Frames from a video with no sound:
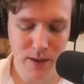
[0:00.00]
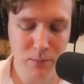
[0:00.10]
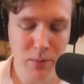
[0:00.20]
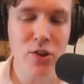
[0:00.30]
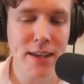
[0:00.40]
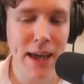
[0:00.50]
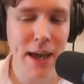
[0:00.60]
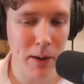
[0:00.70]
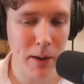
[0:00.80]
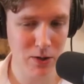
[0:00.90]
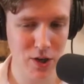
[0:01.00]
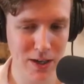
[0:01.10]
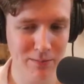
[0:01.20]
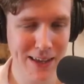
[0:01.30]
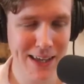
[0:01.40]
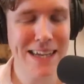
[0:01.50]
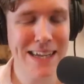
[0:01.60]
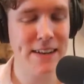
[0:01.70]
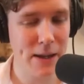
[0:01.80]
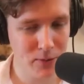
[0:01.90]
But he just kept publishing.
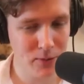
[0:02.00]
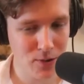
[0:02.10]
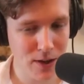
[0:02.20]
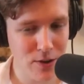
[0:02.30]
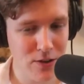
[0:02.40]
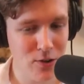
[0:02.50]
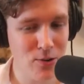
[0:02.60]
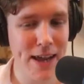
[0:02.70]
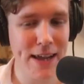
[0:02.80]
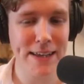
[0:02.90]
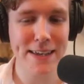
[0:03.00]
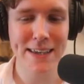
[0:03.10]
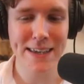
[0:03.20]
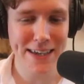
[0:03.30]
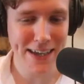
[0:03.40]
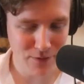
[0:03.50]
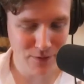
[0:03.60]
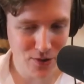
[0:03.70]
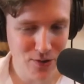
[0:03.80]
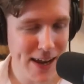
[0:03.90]
Did an episode every 2 days and
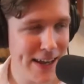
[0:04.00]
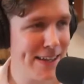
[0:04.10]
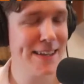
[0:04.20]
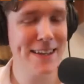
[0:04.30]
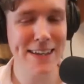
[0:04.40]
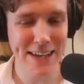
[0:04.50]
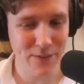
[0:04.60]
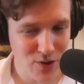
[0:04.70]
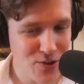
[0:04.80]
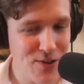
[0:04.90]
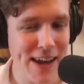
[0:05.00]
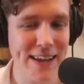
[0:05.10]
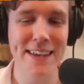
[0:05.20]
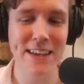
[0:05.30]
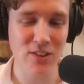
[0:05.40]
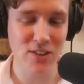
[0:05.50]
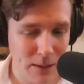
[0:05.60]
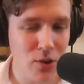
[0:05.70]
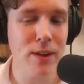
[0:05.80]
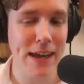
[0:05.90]
every 2 days and every 2 days. And he just
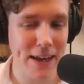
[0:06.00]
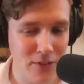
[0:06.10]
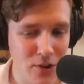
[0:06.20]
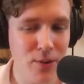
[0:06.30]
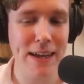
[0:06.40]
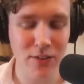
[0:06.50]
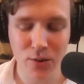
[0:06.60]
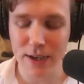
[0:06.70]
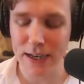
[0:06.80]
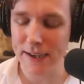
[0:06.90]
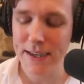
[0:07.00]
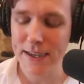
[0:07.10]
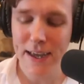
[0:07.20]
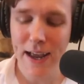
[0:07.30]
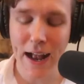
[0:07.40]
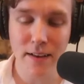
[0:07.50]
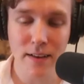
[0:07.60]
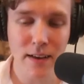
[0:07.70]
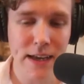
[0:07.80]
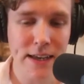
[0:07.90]
kept doing it and doing it and doing it.
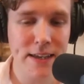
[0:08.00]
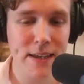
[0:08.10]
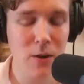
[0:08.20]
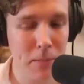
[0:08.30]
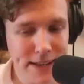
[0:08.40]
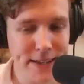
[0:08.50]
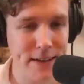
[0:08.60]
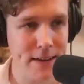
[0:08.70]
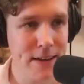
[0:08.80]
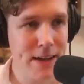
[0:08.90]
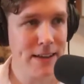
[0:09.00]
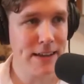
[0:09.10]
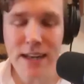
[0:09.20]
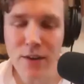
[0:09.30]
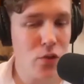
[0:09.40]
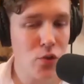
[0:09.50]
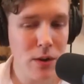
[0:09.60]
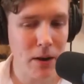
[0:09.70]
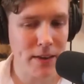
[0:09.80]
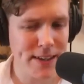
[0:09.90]
And his competitor, they did it for
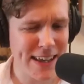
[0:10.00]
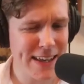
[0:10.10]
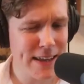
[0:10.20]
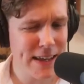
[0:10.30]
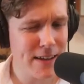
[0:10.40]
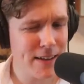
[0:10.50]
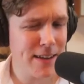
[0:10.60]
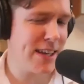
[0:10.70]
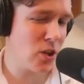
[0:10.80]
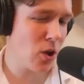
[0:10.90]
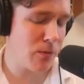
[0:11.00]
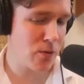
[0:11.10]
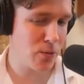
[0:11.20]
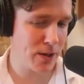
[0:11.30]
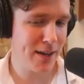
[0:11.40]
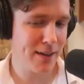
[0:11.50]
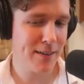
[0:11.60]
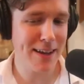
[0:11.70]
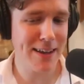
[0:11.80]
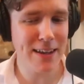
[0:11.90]
3 months and then they stopped for a week.
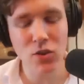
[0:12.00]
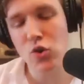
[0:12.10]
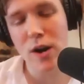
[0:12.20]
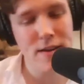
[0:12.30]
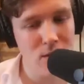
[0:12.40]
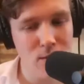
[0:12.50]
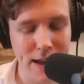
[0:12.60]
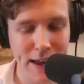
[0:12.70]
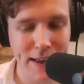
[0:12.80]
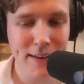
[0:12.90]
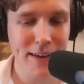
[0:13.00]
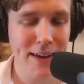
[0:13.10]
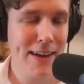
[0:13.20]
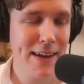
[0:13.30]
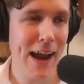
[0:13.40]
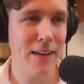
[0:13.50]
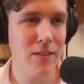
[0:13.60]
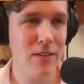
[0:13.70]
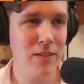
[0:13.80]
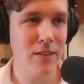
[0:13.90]
And then they tried to do it again.
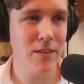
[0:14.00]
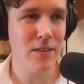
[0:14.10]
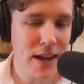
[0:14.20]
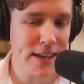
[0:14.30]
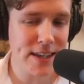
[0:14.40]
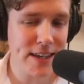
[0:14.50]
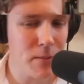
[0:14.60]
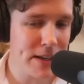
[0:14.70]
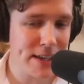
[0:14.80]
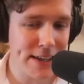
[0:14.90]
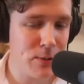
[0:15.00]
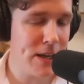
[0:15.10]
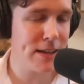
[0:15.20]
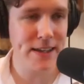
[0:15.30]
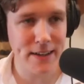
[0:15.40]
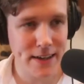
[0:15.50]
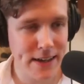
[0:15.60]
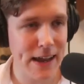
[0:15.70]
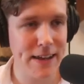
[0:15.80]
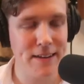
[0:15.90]
And they're like, hey guys, sorry, we missed last week. And they started
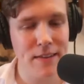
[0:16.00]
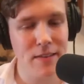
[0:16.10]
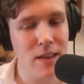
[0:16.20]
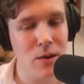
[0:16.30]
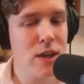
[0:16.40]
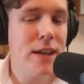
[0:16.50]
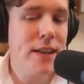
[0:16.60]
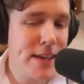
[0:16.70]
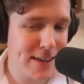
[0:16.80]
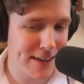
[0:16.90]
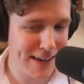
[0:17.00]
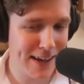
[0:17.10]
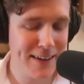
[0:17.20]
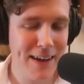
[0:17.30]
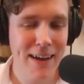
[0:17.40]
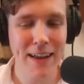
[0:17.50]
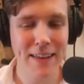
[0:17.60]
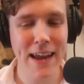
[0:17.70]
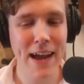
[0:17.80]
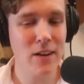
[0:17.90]
again. And then they were inconsistent again.
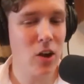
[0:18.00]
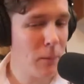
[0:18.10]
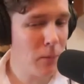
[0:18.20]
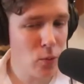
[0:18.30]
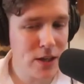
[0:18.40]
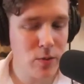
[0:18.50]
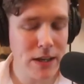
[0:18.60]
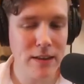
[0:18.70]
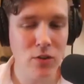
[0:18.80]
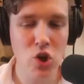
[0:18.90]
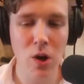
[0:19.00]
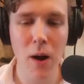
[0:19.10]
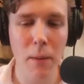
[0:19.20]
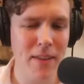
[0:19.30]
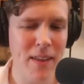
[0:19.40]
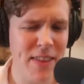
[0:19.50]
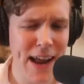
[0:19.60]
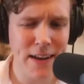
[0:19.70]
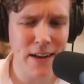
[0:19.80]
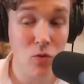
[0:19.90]
And they had a couple of weeks where they didn't show up. And then they
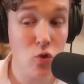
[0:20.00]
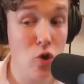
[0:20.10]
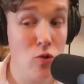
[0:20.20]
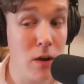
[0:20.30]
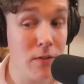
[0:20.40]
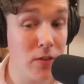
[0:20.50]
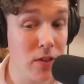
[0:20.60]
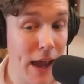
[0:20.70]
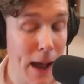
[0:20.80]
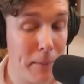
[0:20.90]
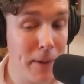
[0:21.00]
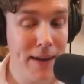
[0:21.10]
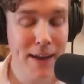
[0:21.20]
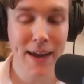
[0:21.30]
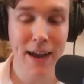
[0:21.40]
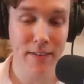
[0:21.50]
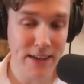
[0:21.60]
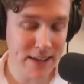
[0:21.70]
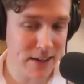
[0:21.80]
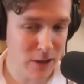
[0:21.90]
had a 2-month gap. And then
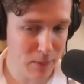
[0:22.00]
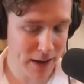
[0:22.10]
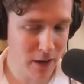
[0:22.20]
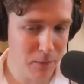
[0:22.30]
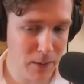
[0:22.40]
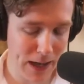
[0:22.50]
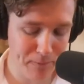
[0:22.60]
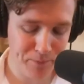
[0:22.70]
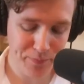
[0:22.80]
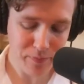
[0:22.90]
they started back up again.